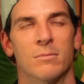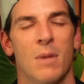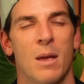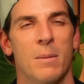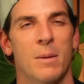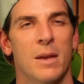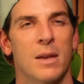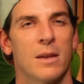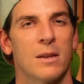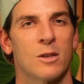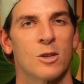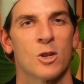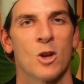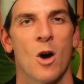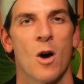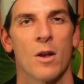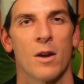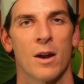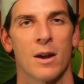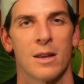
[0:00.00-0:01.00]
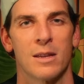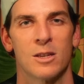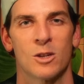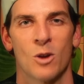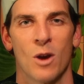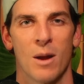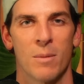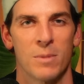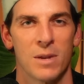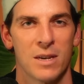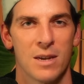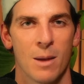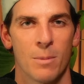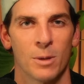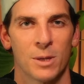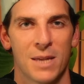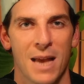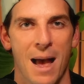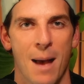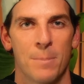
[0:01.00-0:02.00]
Maybe you saw it on Instagram, you
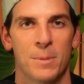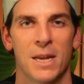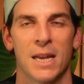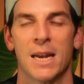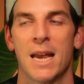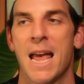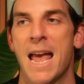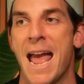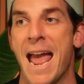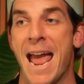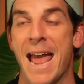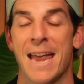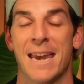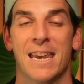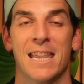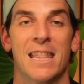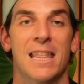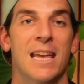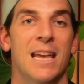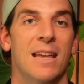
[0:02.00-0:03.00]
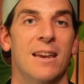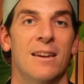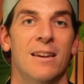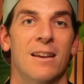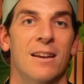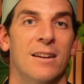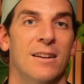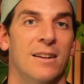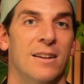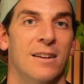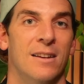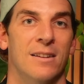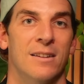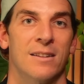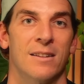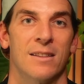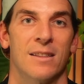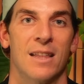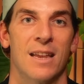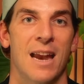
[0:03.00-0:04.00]
double tapped it, and then
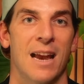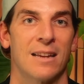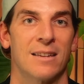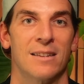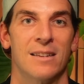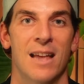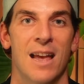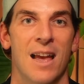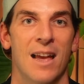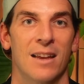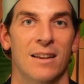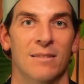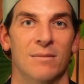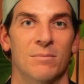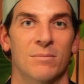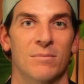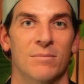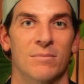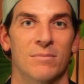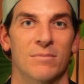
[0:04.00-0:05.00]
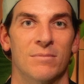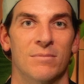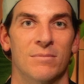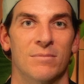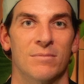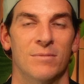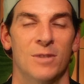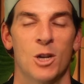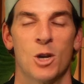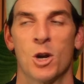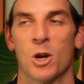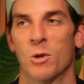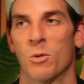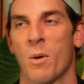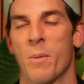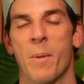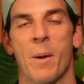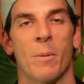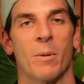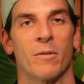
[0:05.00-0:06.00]
the next day, you couldn't
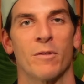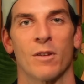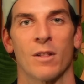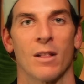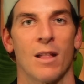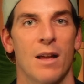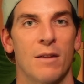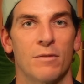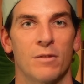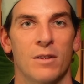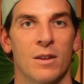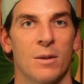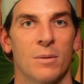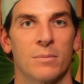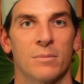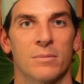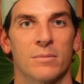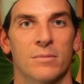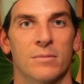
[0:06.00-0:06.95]
remember for the life of you.